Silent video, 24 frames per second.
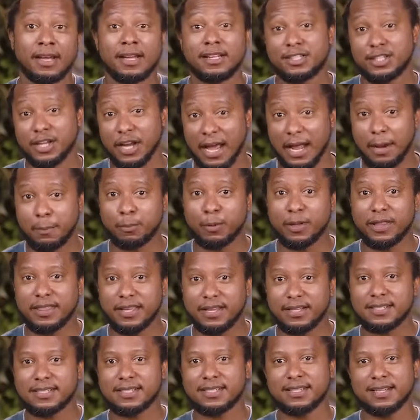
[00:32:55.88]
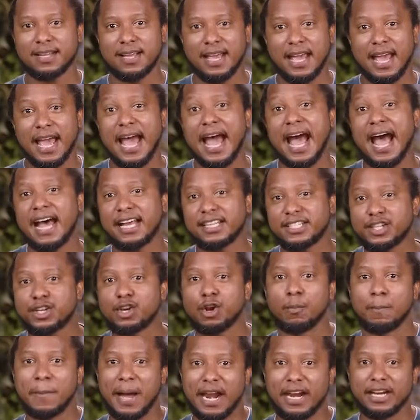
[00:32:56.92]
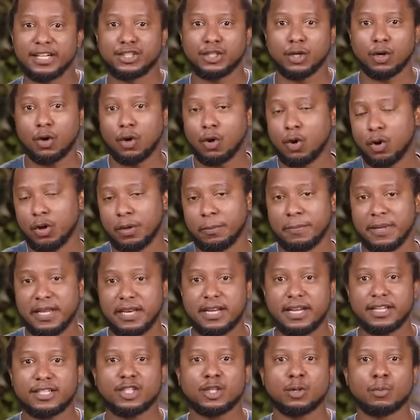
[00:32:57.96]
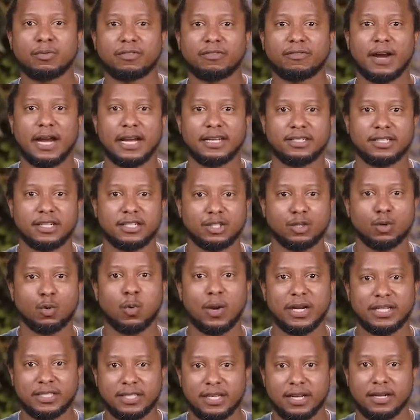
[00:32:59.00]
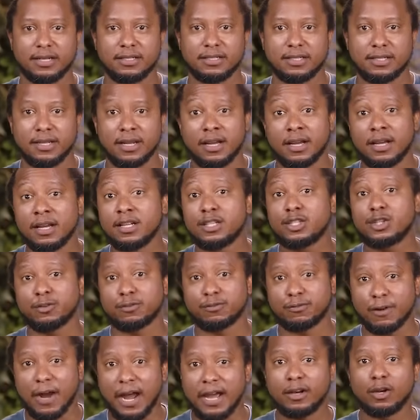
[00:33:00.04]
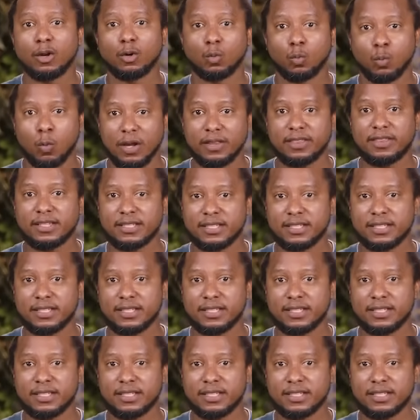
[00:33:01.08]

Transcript: To help with this, ask your manager or immediate supervisors questions to find out what the